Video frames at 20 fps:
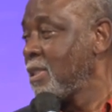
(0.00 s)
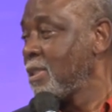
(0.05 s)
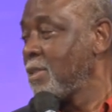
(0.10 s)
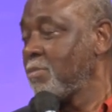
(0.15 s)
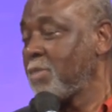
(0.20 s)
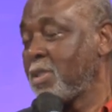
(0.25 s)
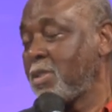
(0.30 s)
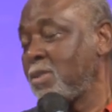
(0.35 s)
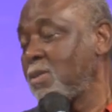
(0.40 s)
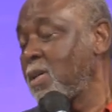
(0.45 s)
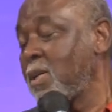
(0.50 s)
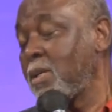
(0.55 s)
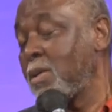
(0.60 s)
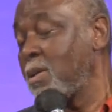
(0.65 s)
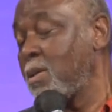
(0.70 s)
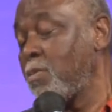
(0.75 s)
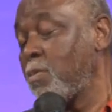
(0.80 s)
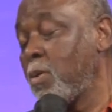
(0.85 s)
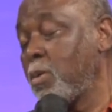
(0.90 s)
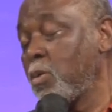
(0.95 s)
But you,
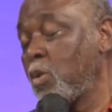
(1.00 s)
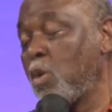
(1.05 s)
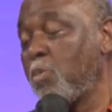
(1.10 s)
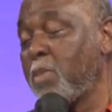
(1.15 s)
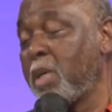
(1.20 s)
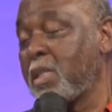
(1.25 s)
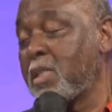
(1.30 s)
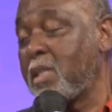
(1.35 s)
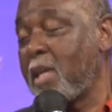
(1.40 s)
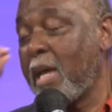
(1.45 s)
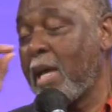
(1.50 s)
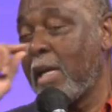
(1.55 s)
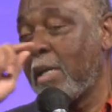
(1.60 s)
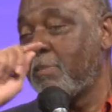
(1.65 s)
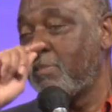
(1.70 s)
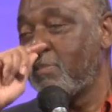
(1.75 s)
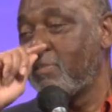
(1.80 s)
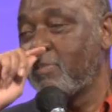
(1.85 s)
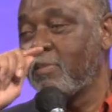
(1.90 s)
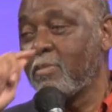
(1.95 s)
you won't do much
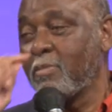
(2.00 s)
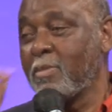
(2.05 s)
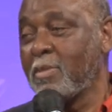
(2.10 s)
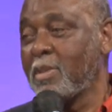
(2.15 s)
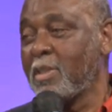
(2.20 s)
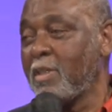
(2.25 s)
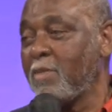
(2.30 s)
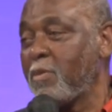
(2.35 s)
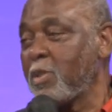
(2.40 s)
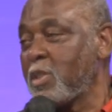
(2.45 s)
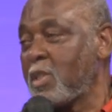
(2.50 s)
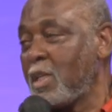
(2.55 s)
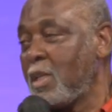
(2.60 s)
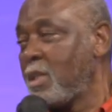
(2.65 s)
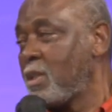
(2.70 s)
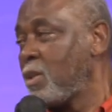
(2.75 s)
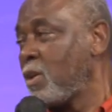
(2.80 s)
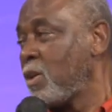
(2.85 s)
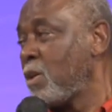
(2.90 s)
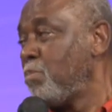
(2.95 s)
time for stealing
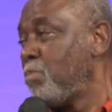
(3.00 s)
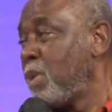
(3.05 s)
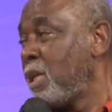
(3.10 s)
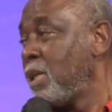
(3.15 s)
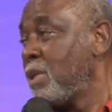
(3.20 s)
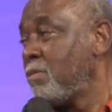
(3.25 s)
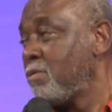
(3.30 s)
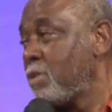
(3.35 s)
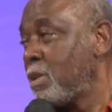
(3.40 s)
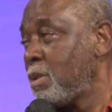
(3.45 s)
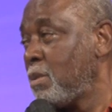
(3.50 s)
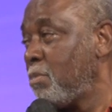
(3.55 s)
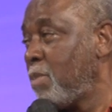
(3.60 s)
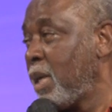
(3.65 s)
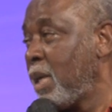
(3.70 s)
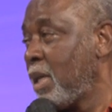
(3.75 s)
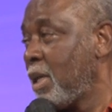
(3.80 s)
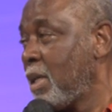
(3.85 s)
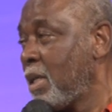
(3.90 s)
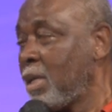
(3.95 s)
30 million from the bank.